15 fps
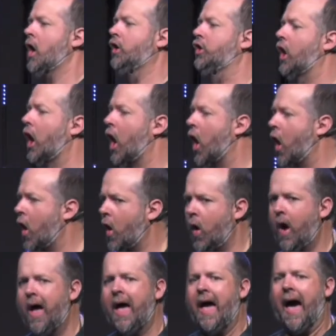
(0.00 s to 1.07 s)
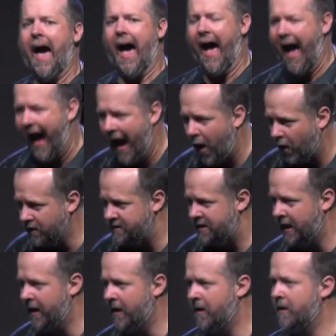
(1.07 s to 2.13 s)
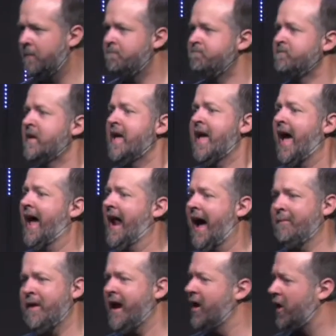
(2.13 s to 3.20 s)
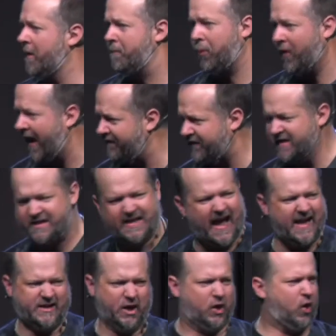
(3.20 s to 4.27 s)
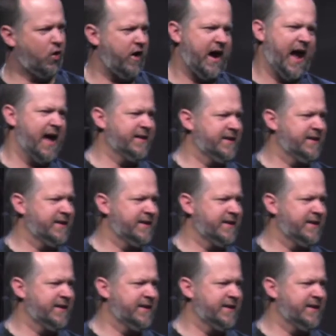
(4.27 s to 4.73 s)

go out. And I'm here to prophesy, decree, and